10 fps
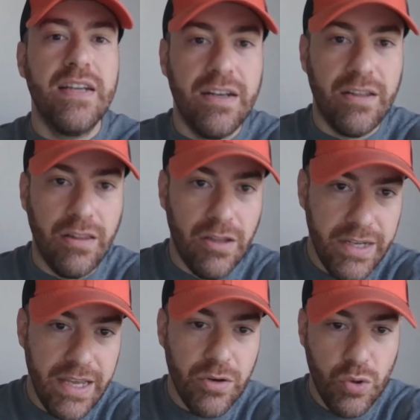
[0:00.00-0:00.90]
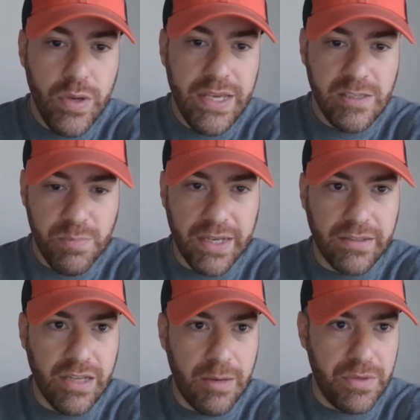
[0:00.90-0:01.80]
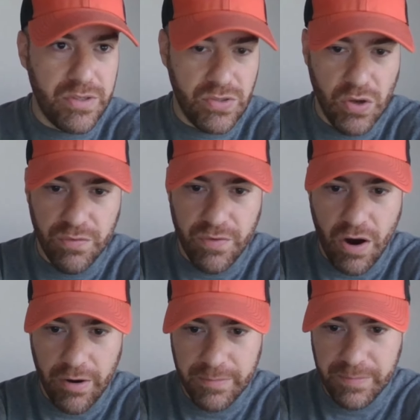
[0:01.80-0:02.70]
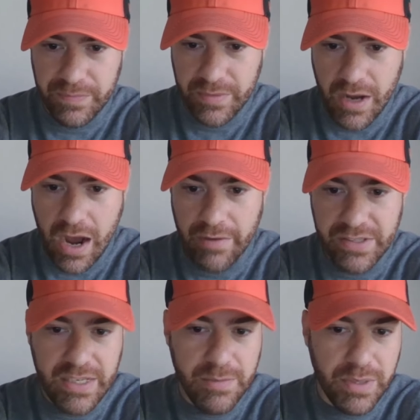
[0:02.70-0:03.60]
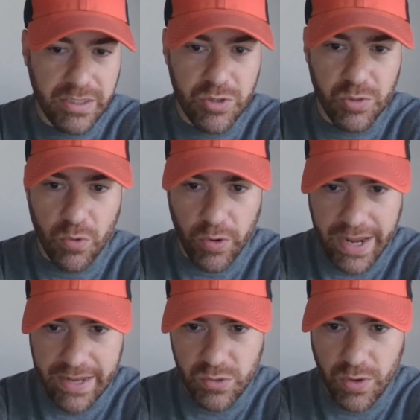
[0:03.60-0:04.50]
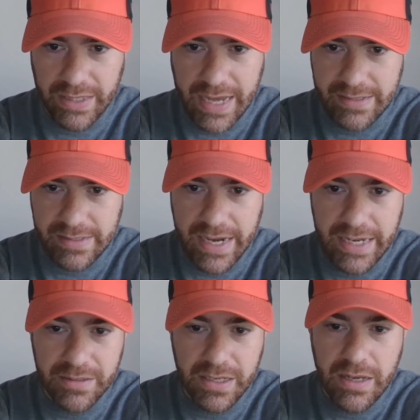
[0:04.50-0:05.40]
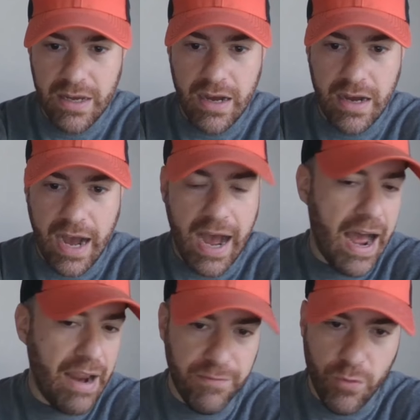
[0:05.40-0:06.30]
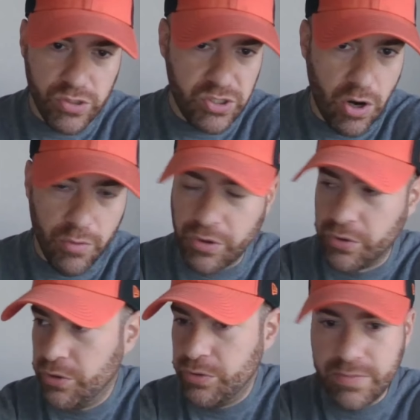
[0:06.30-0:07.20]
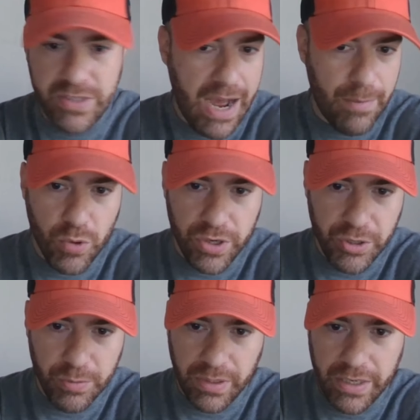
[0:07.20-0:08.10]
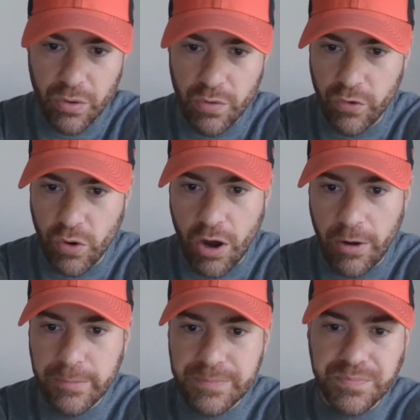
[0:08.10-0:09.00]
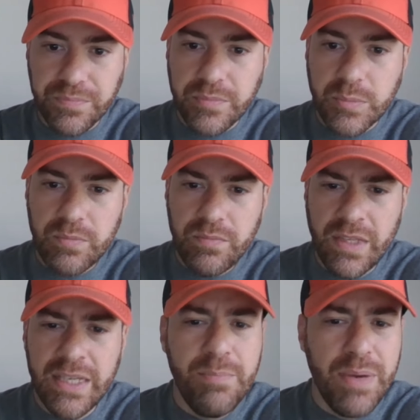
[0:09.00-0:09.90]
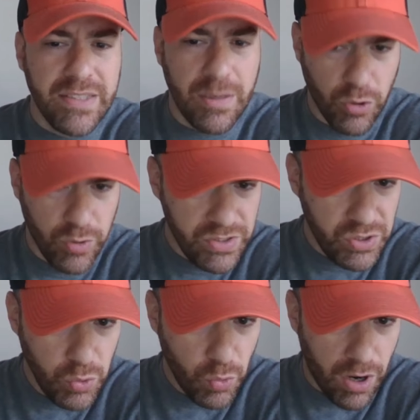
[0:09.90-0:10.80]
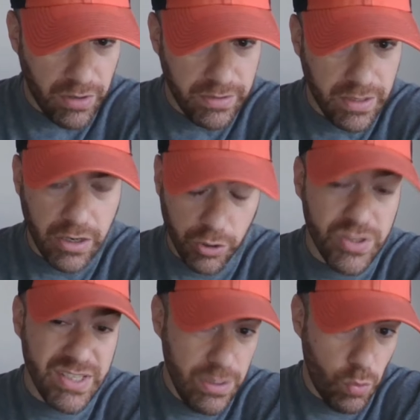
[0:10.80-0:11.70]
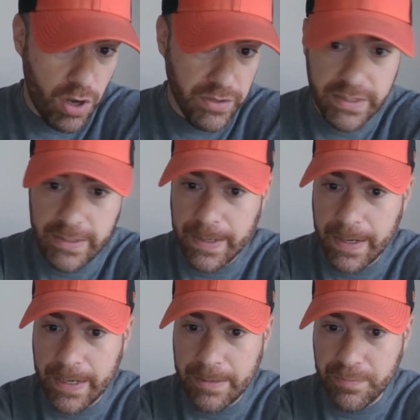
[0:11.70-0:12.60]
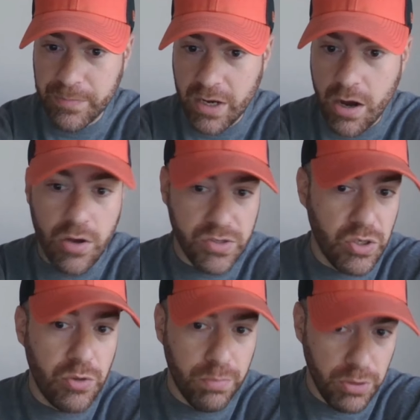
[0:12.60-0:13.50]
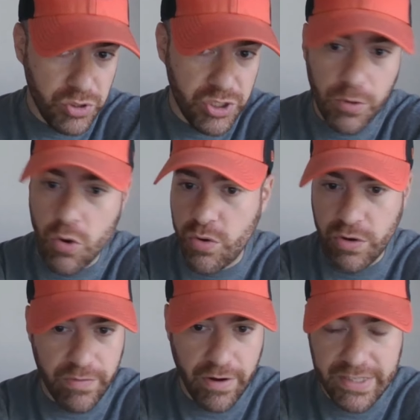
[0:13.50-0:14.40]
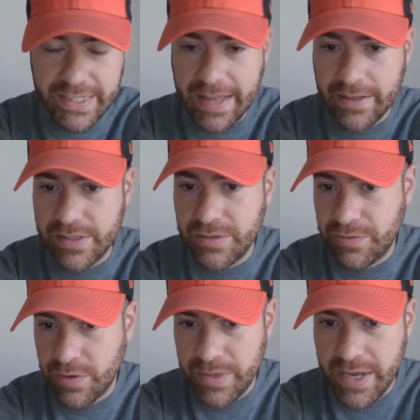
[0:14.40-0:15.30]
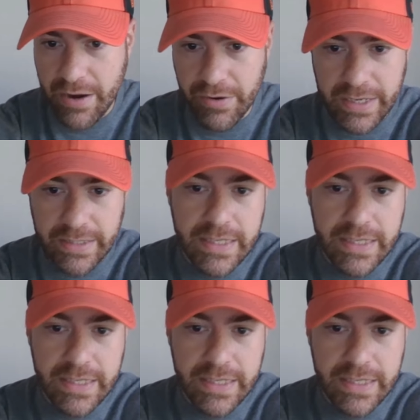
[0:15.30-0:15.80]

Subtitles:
Look at who he's picked up so far. Obviously, he picked up Jaboree ANTOINE last night. High four-star recruit, top 100 player overall. He picked up Chris Ewald, also blue-chip corner, very talented from the area.